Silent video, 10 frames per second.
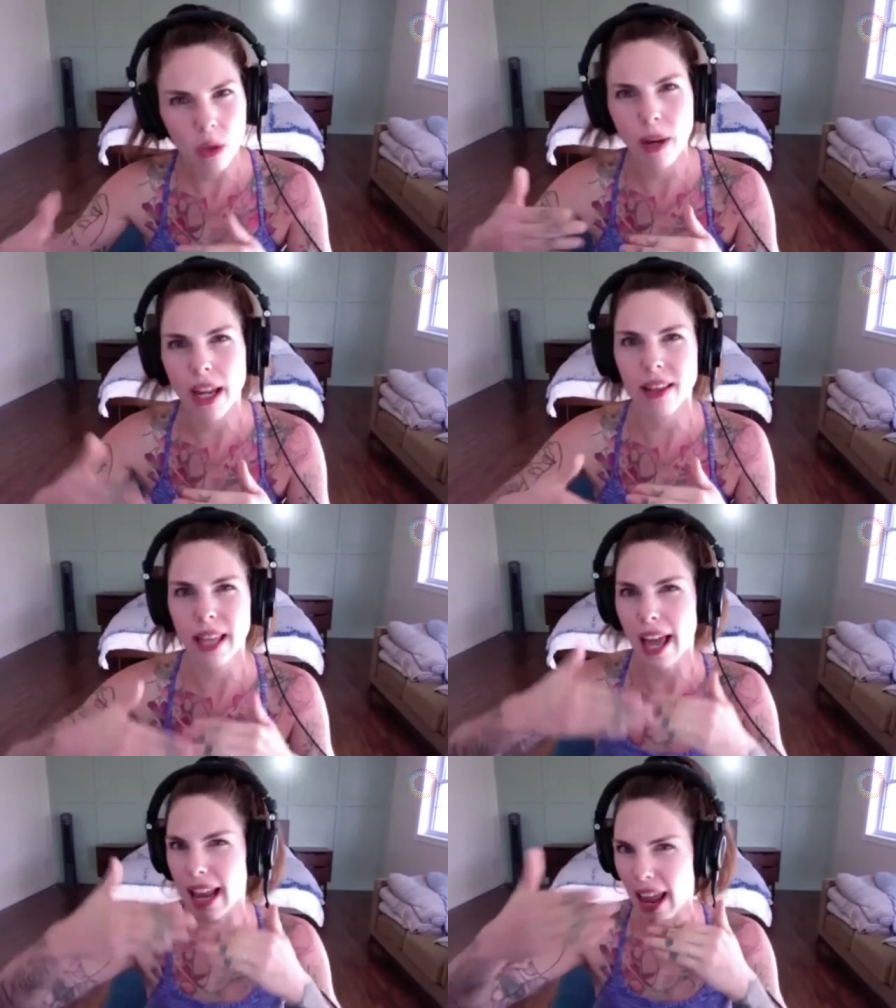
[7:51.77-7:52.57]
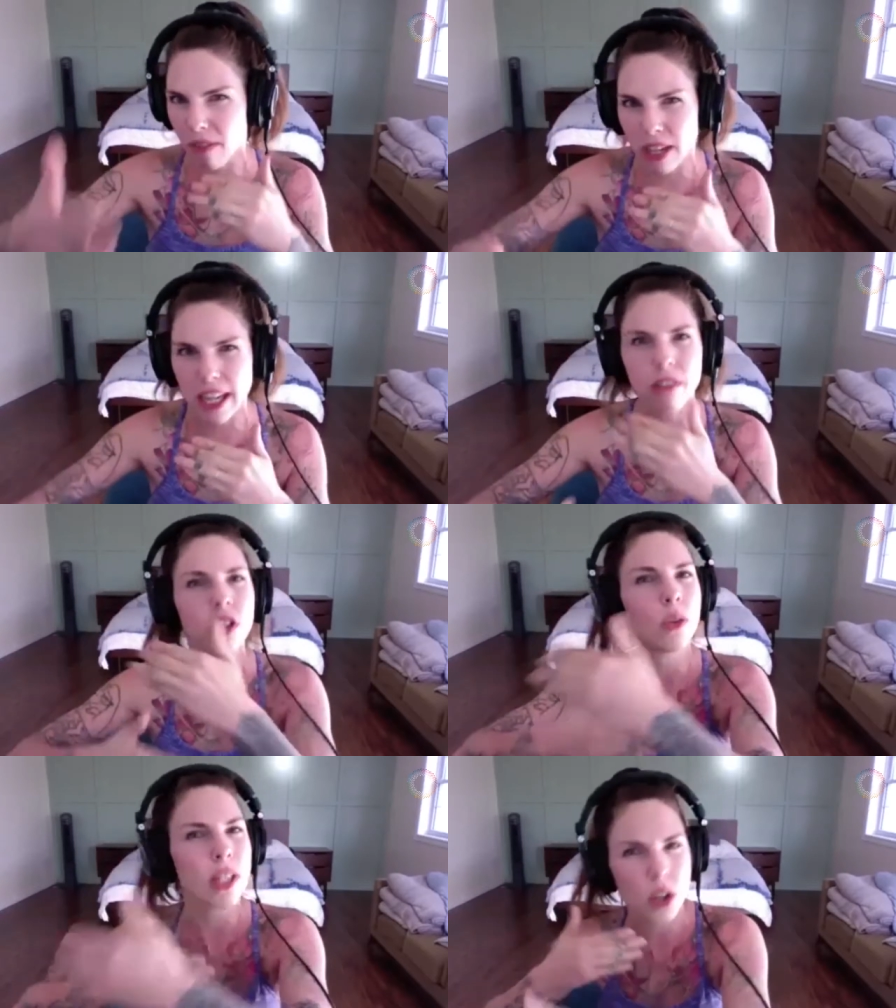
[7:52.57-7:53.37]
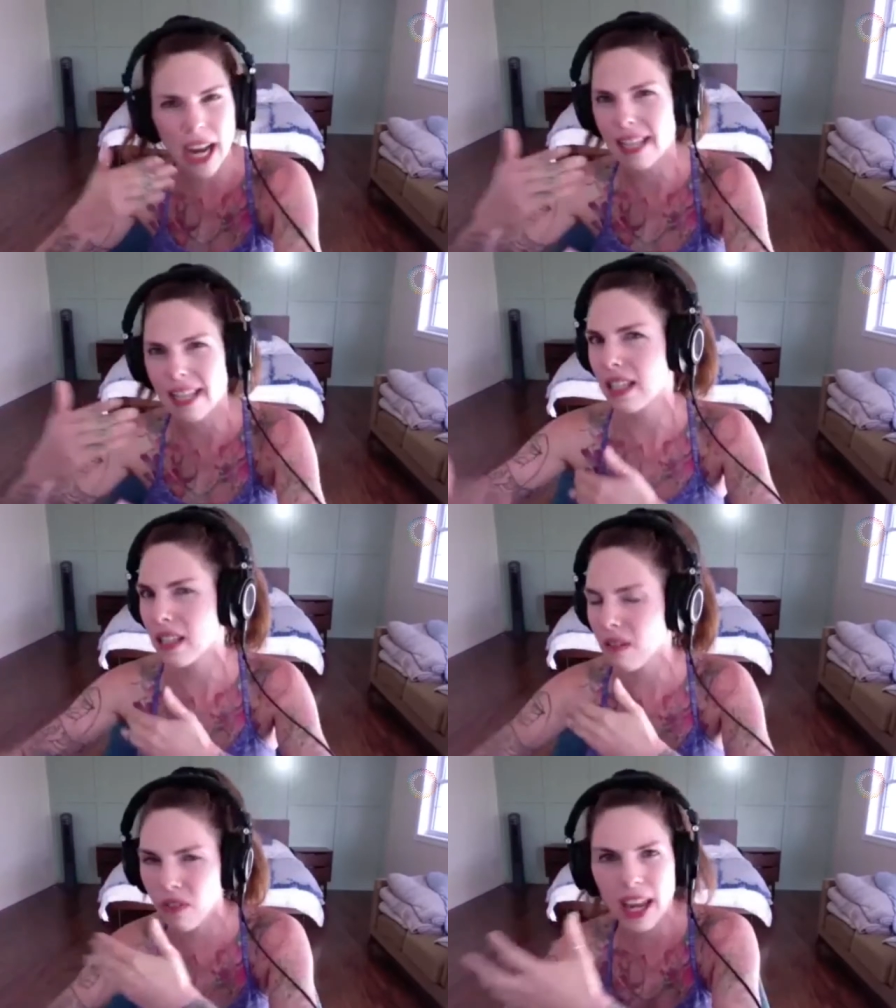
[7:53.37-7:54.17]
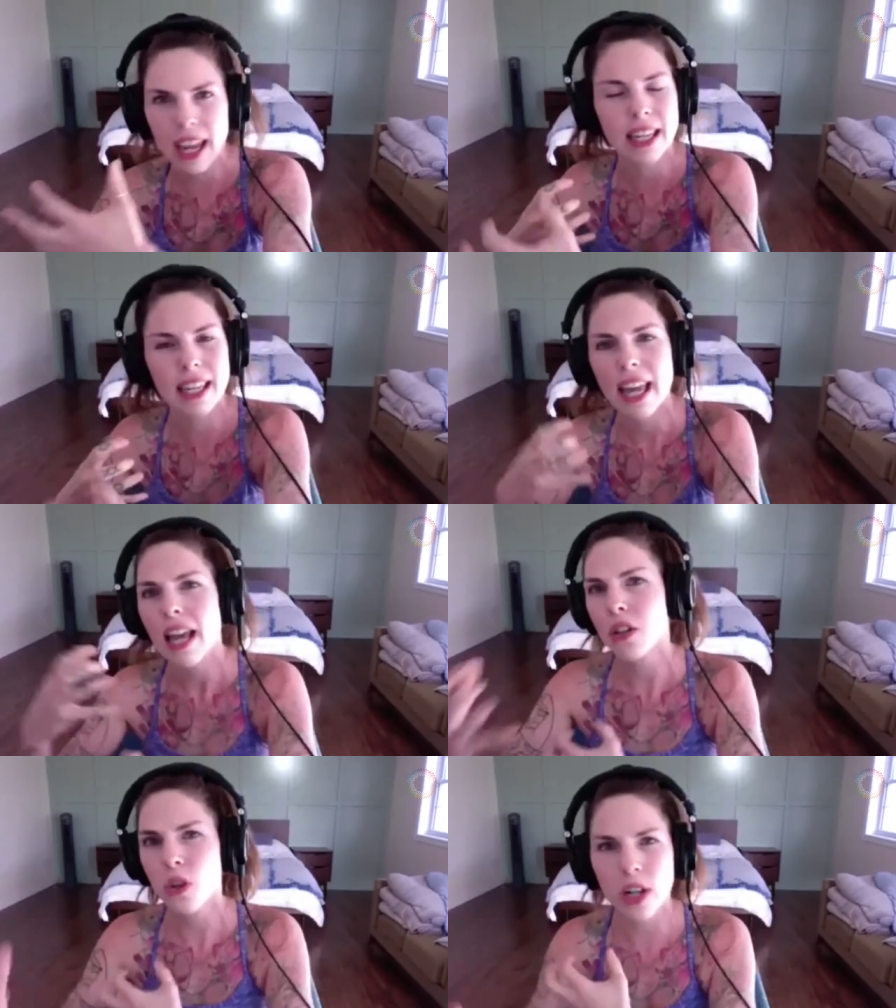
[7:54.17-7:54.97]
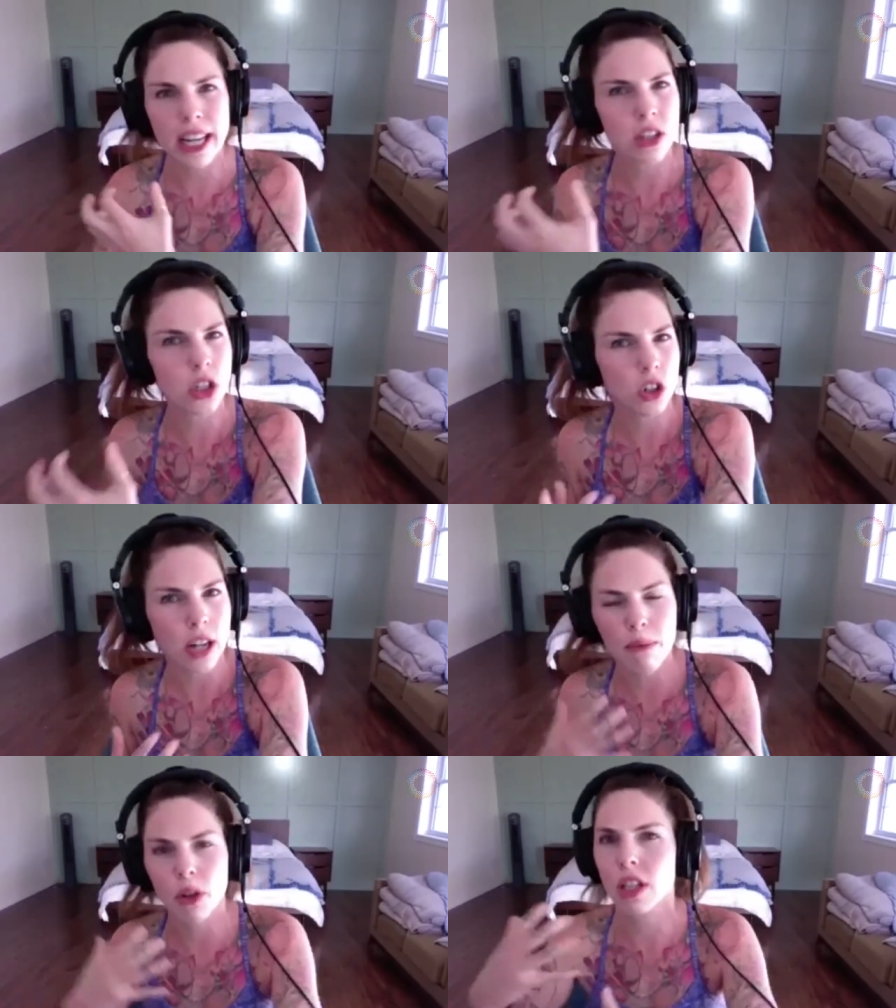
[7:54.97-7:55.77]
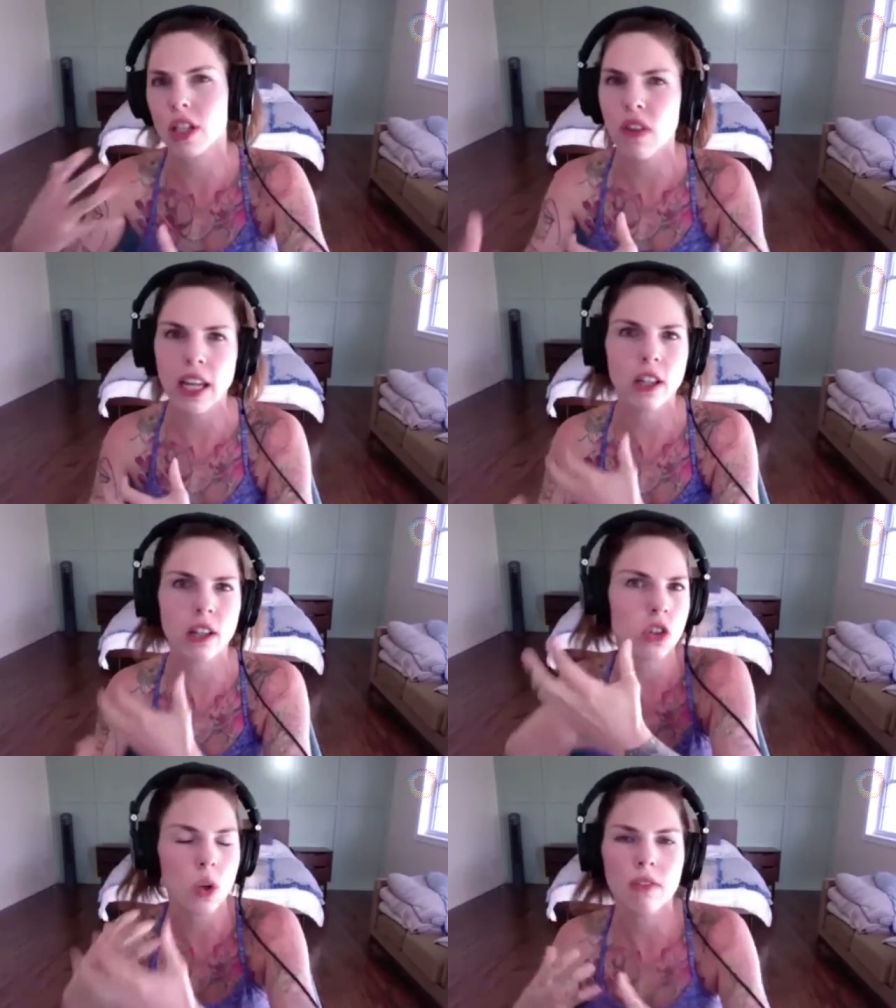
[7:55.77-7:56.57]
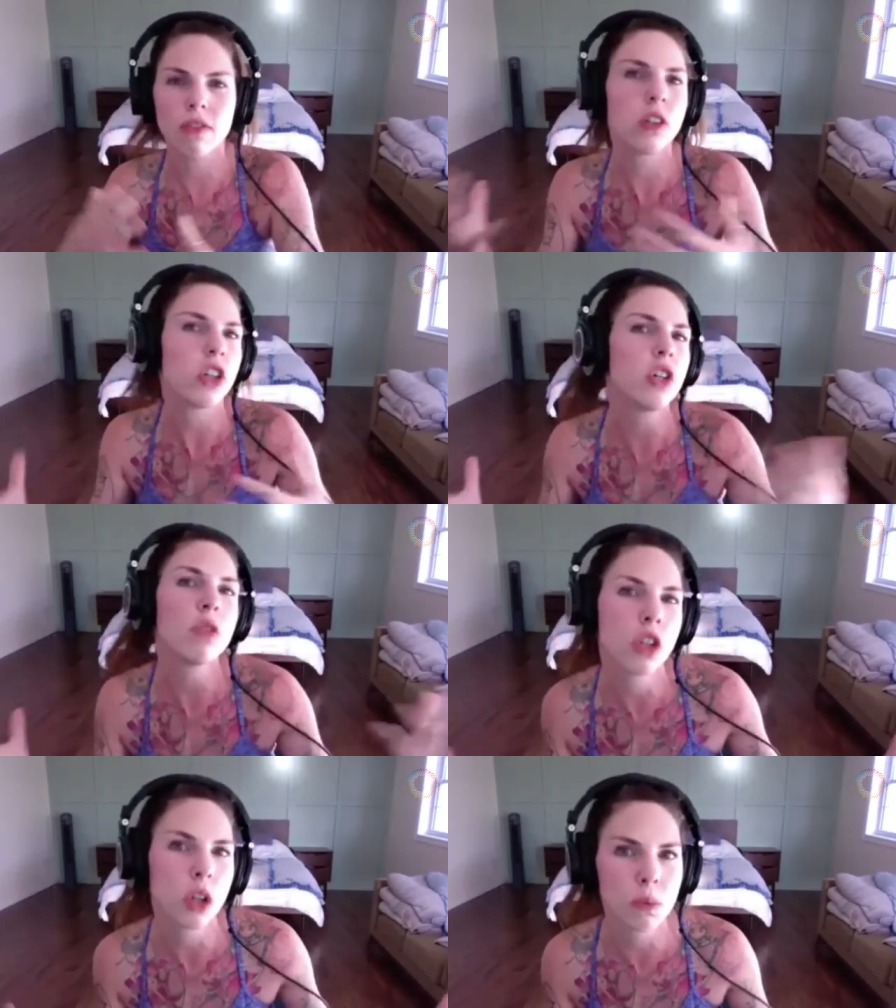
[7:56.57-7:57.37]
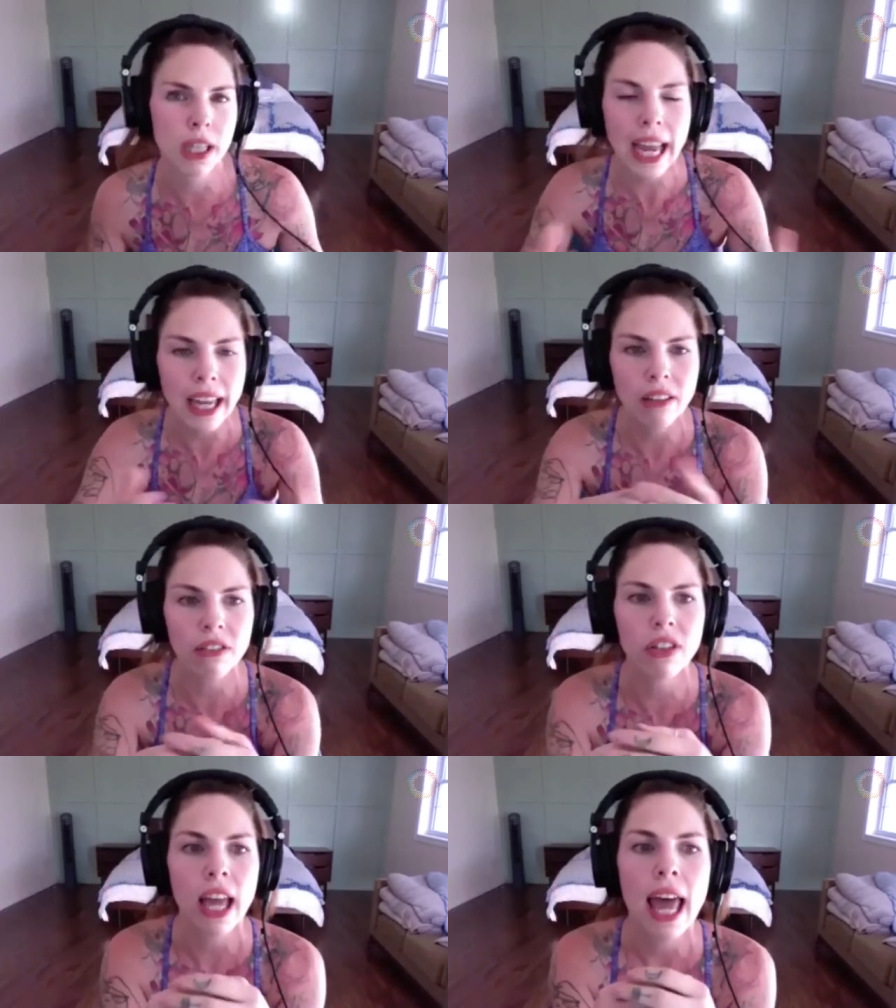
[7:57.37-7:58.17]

the way that every influencer has this fake sort of Instagram or this fake sort of YouTube life,